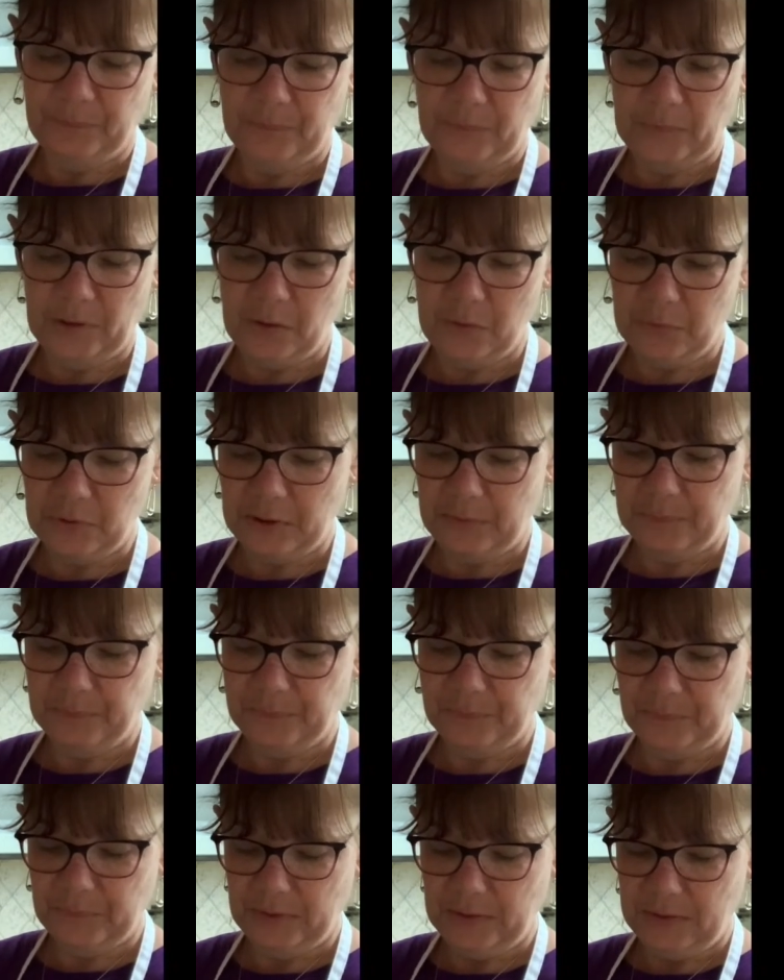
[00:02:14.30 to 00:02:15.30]
Okay.
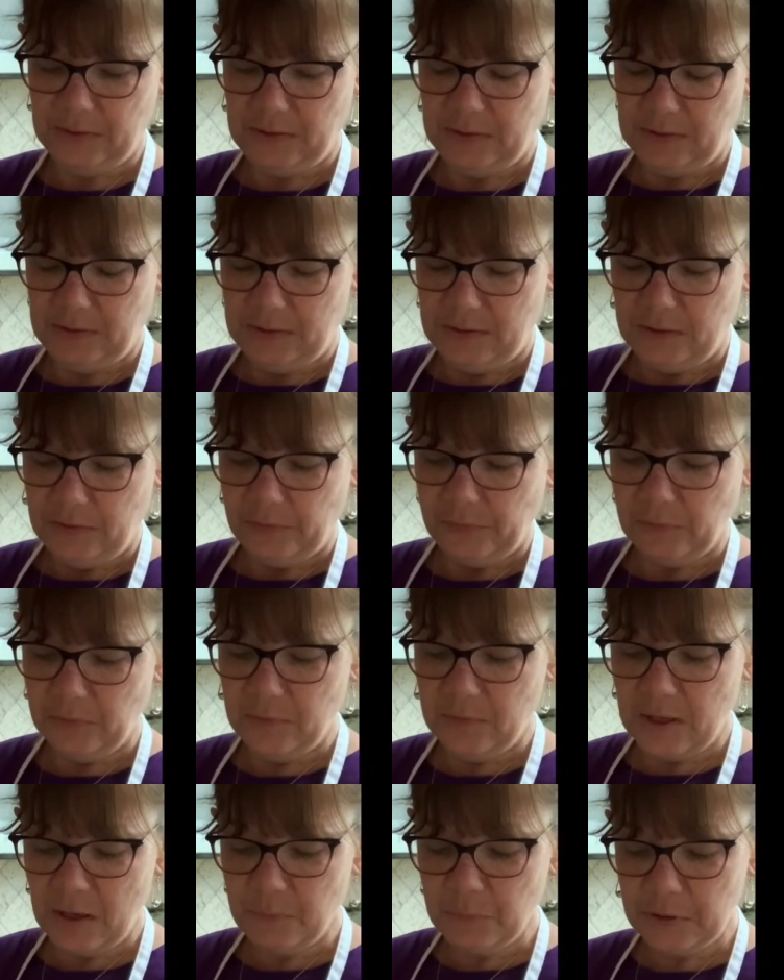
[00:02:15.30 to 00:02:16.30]
So
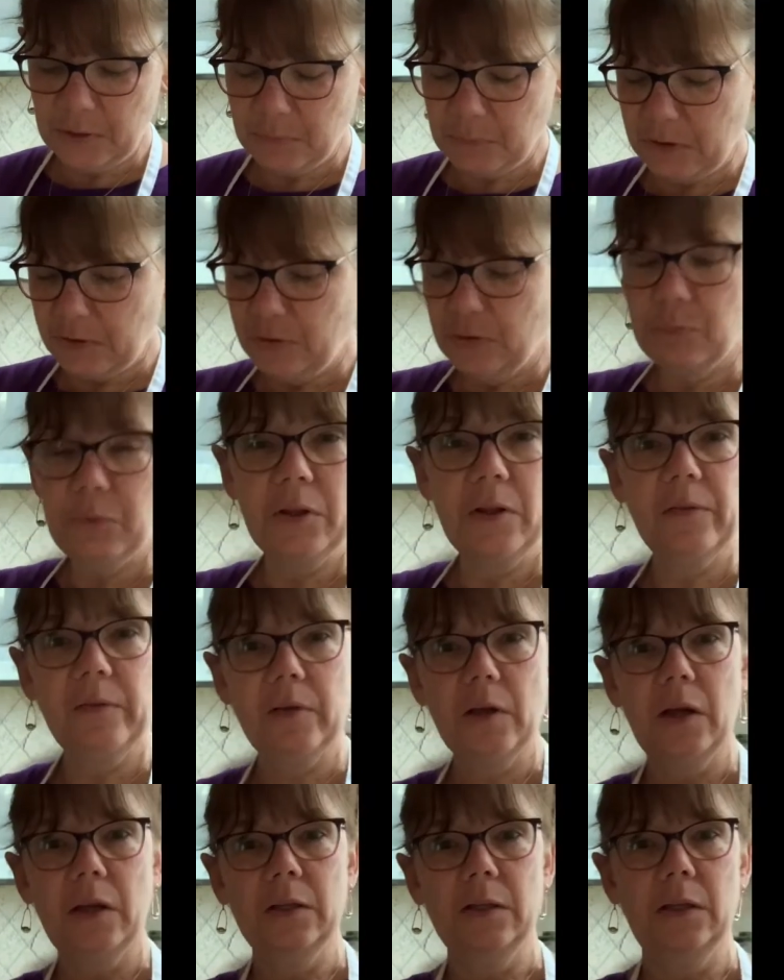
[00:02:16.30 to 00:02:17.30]
then what I'm gonna do with
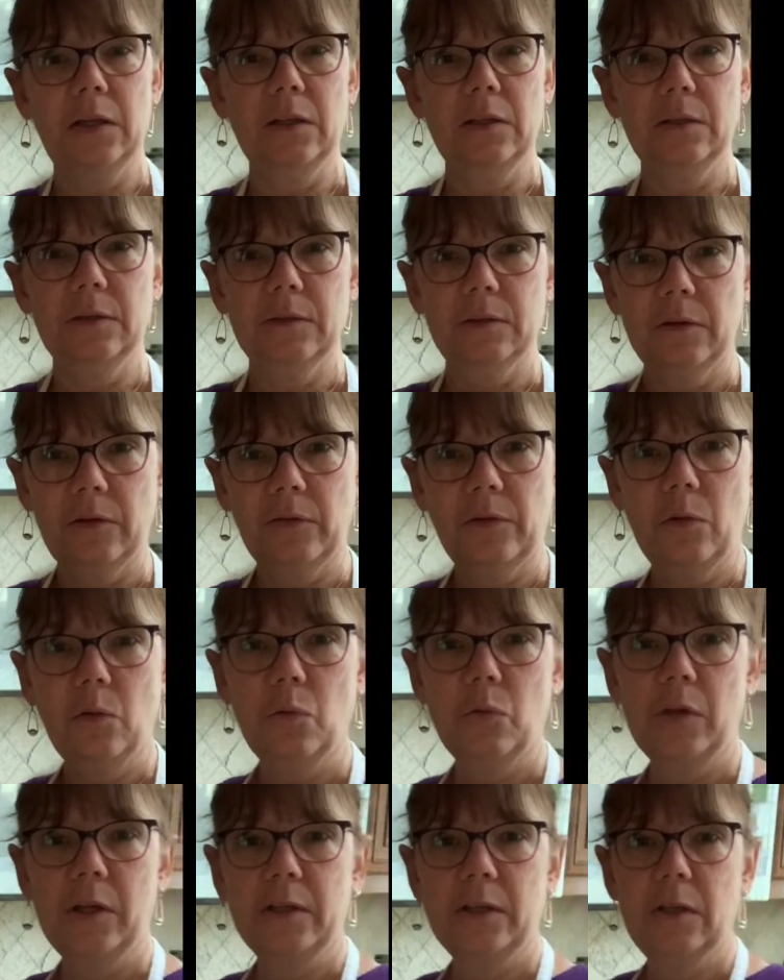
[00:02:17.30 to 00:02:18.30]
this onion, this
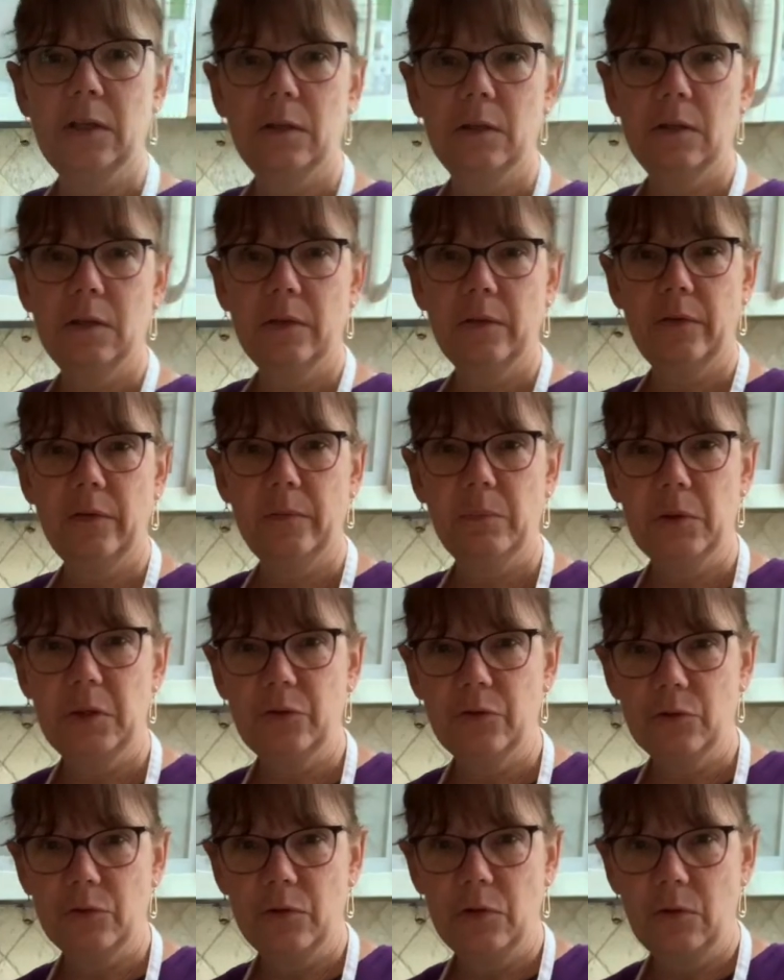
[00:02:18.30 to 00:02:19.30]
whole onion, let's
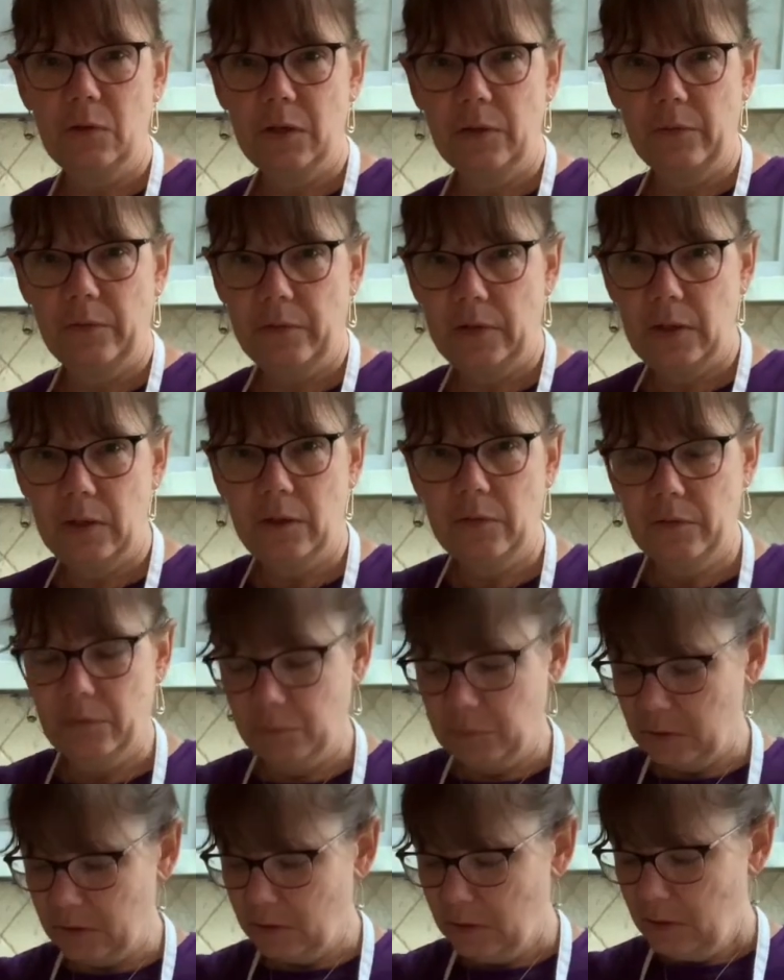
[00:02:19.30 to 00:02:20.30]
make sure you can see it. So
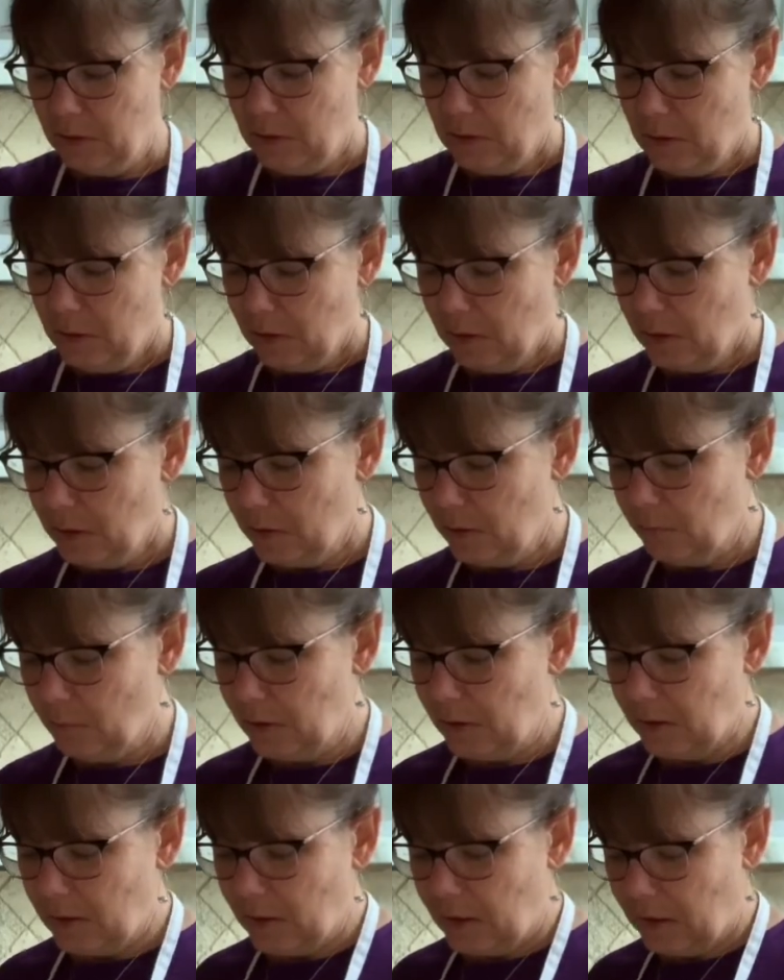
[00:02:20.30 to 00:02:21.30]
I'm gonna cut it
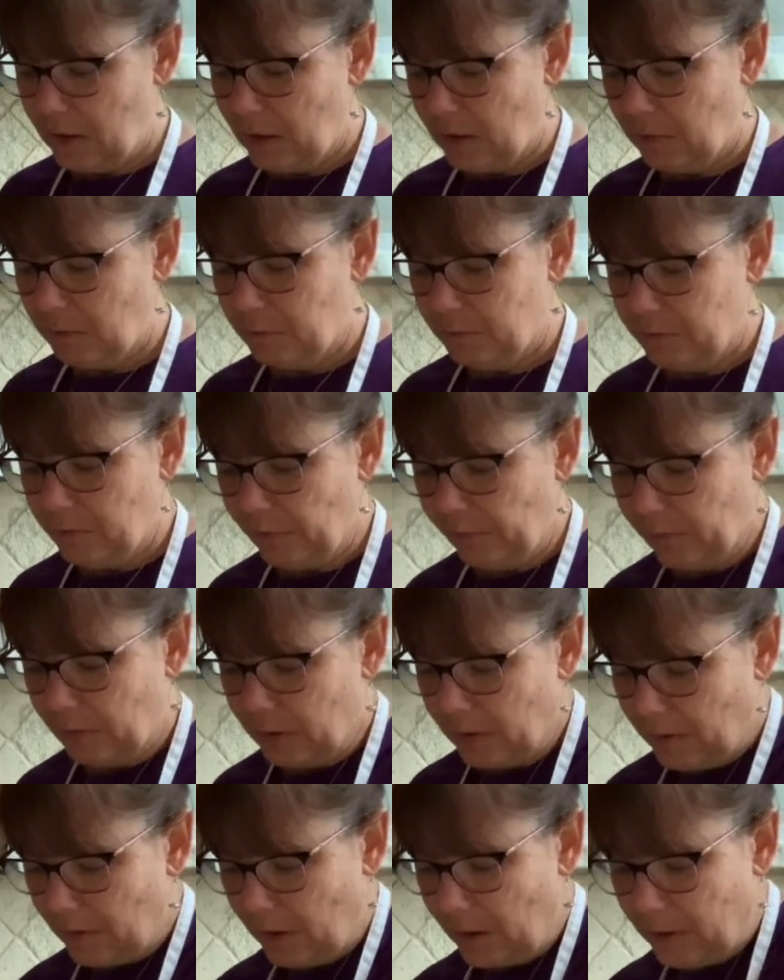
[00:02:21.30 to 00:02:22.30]
right in half, just
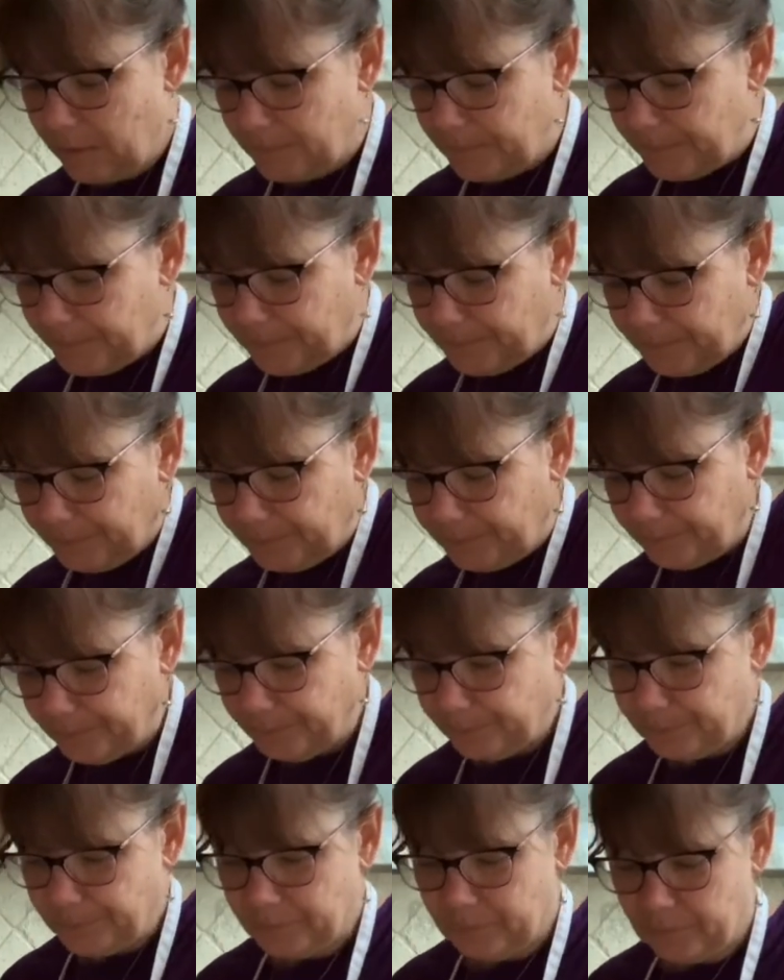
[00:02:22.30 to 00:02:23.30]
like that.
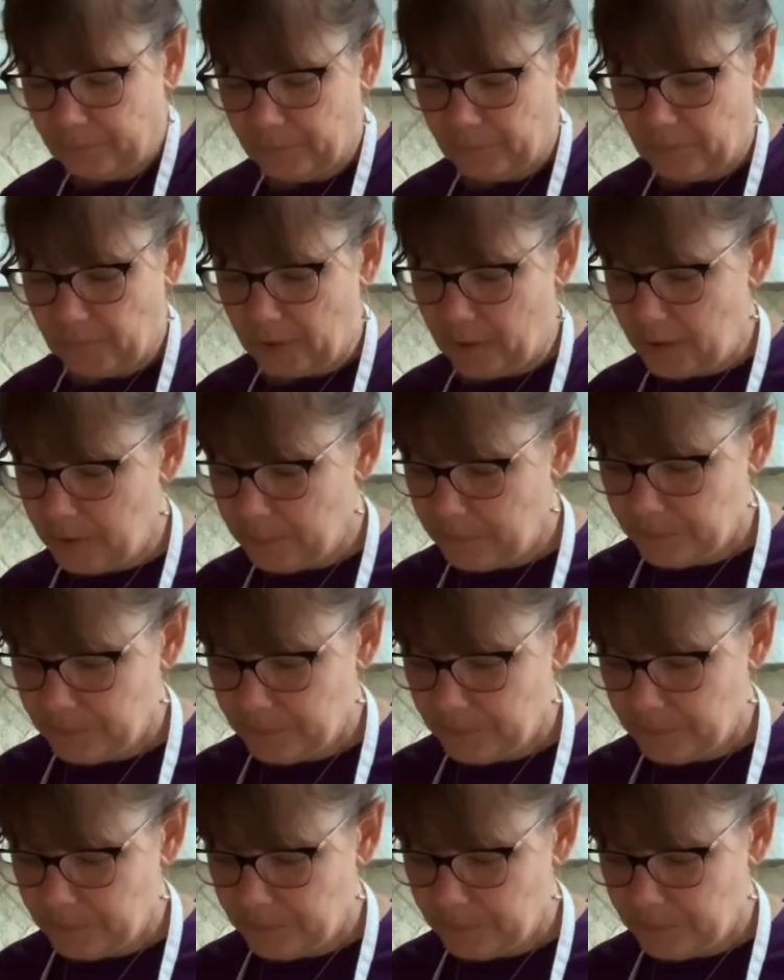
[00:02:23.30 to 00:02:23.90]
Okay,